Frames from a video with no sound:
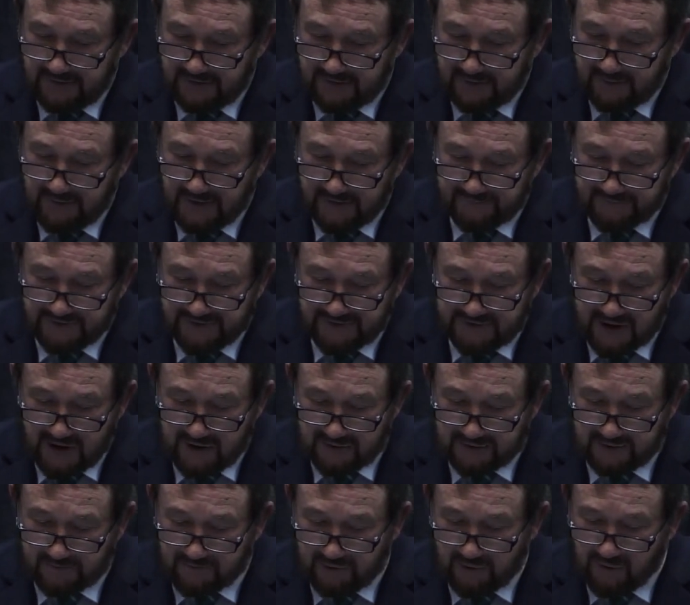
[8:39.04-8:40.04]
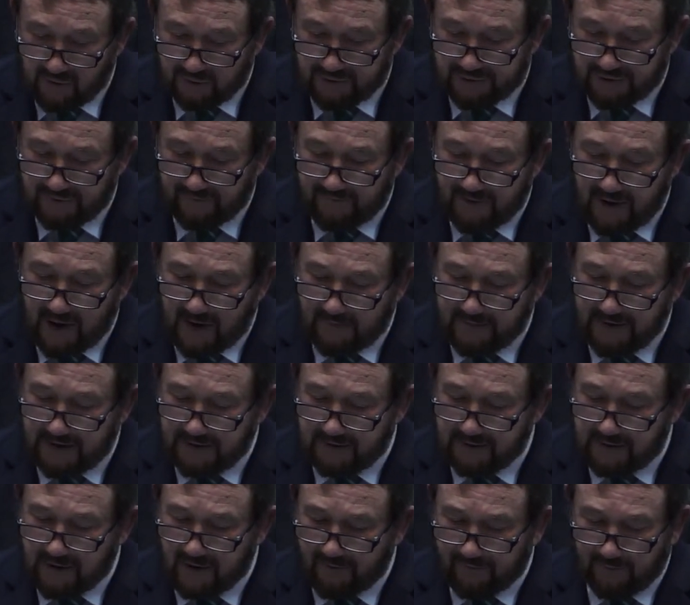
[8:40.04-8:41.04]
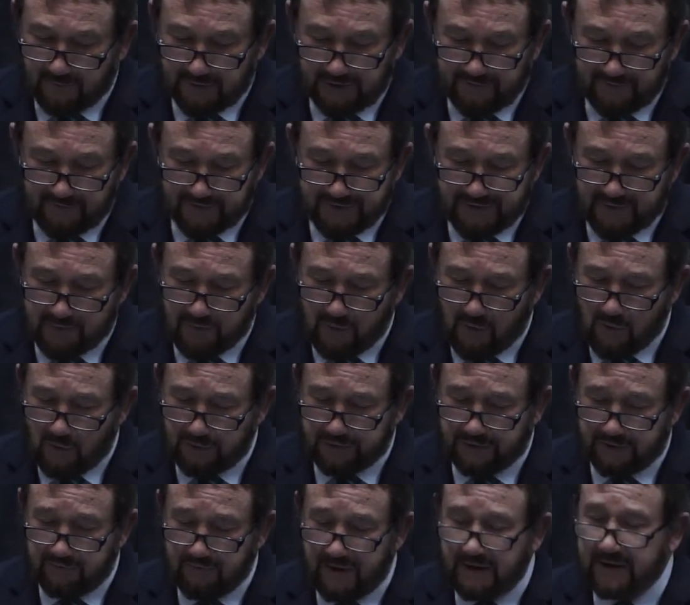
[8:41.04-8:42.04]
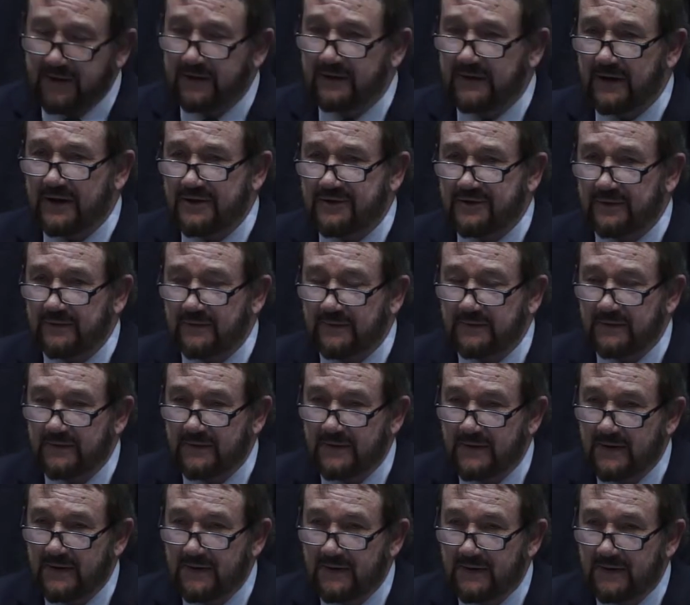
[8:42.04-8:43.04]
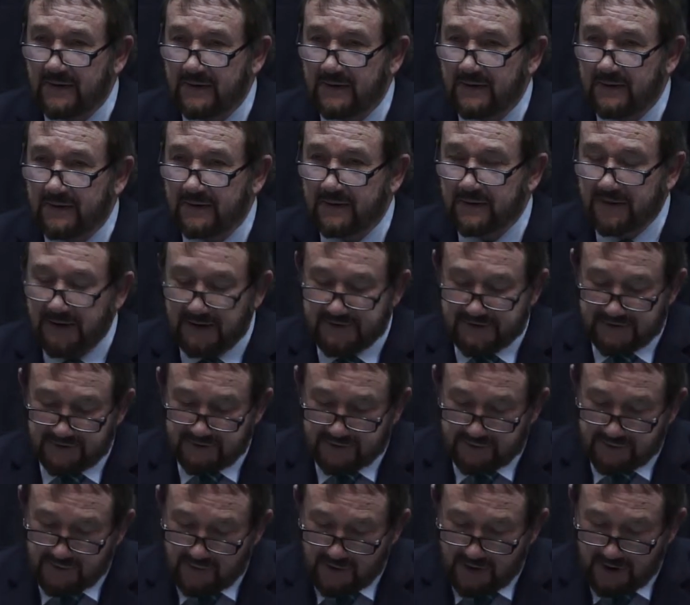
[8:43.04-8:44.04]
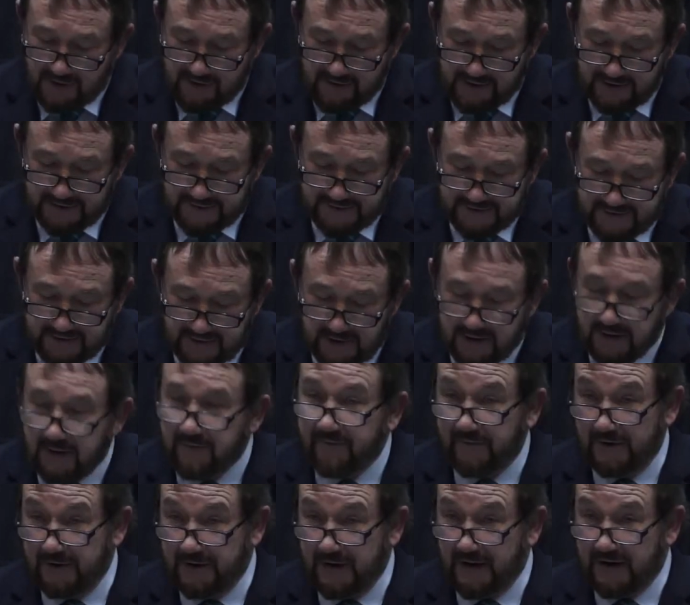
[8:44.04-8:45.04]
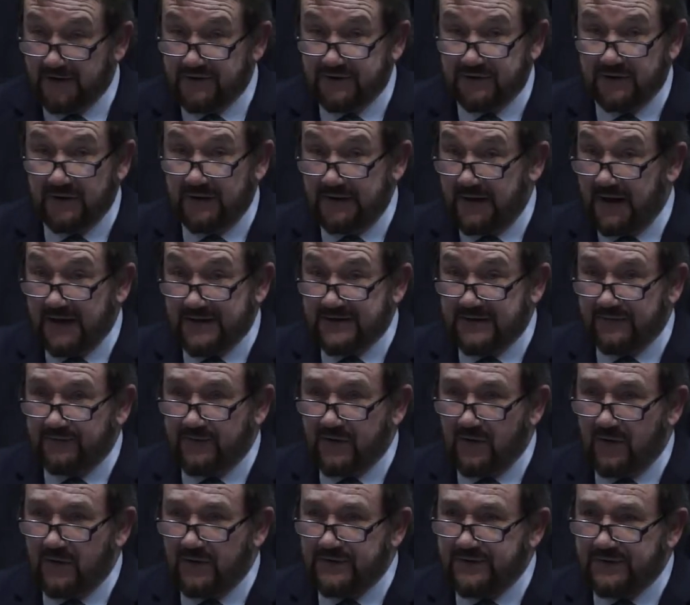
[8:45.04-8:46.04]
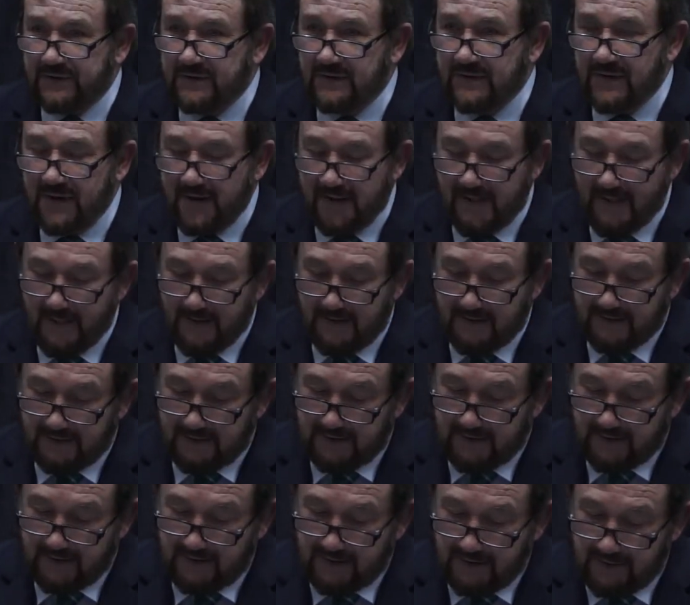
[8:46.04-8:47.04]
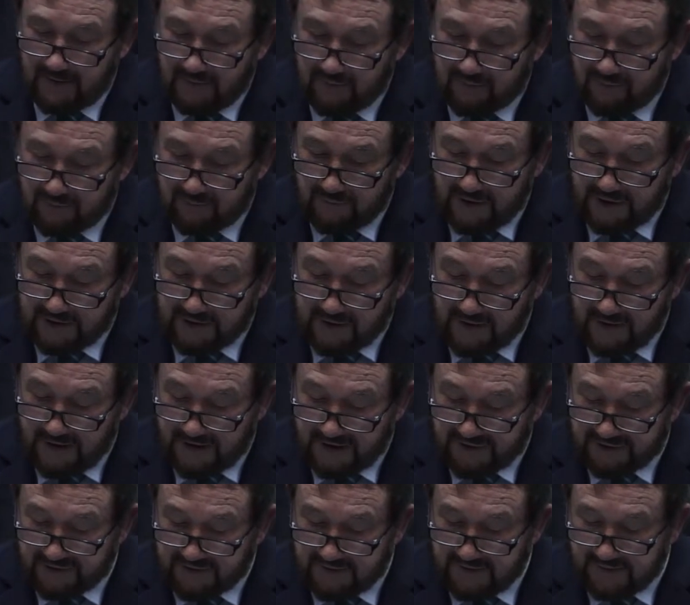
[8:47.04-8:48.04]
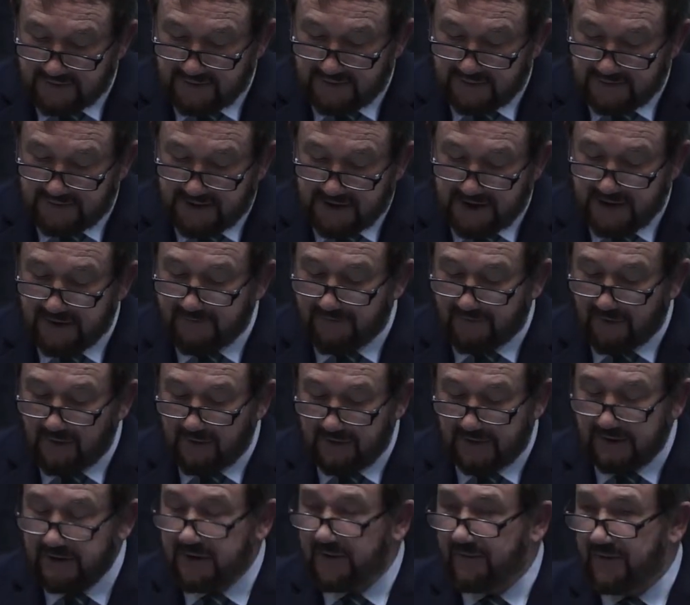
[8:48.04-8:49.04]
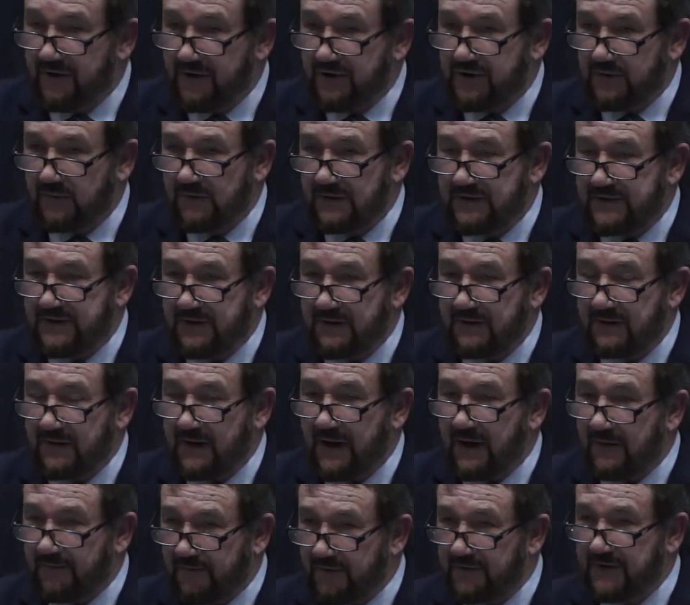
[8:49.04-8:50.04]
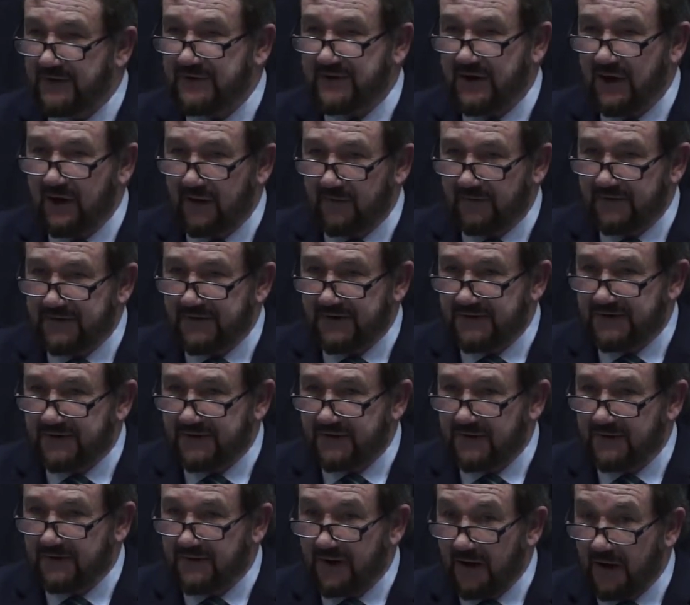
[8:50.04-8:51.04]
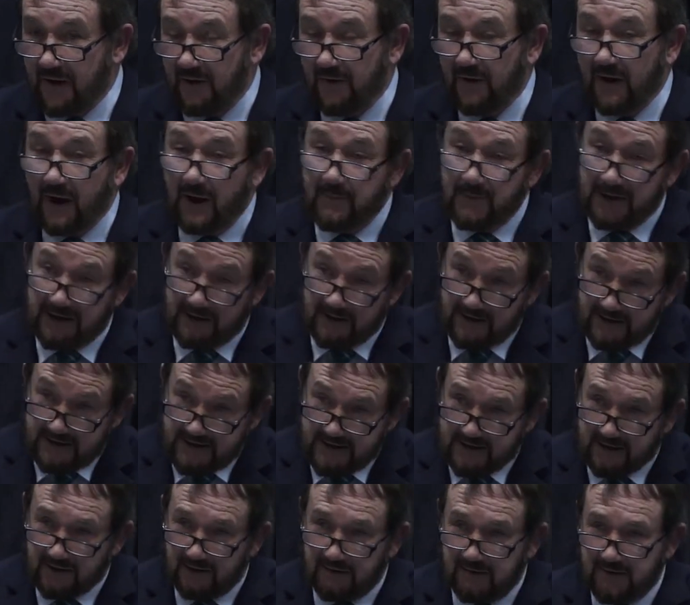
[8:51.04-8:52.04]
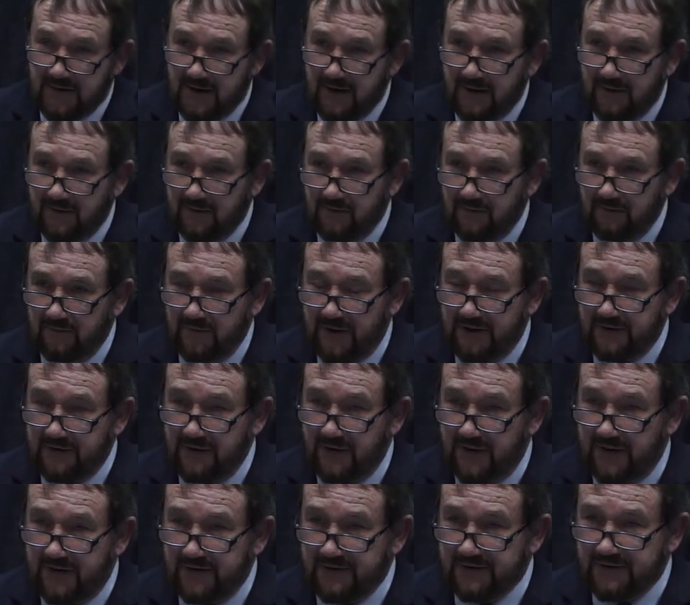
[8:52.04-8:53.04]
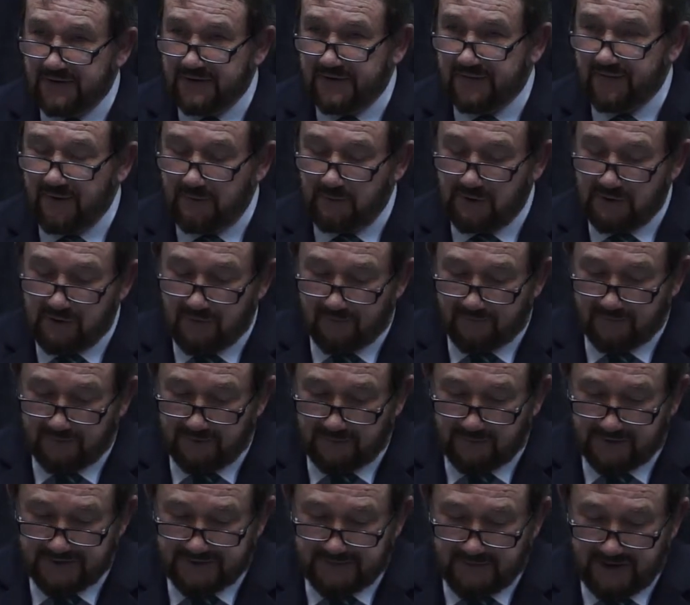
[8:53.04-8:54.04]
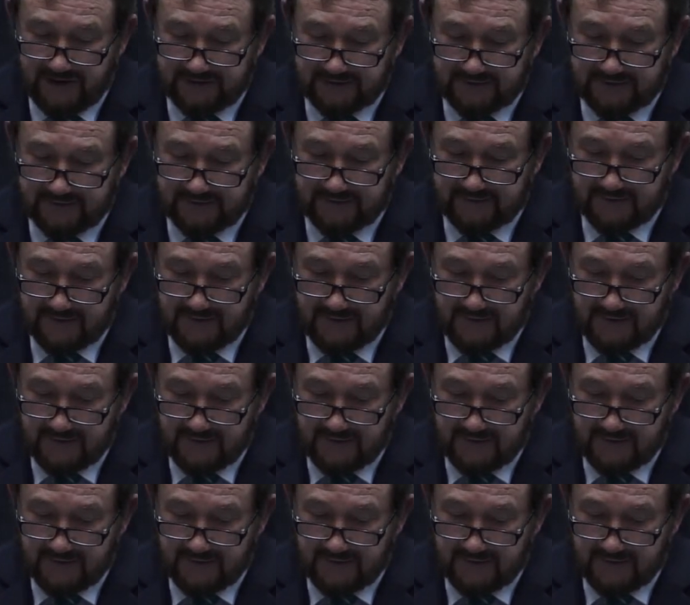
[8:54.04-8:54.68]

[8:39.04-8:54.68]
You have to start a approach of lobbying government for support and recognition. That's in two areas. Financial, yes, of course. Regulation, indeed, for individuals and for the services. I mean legal regulations from a government perspective.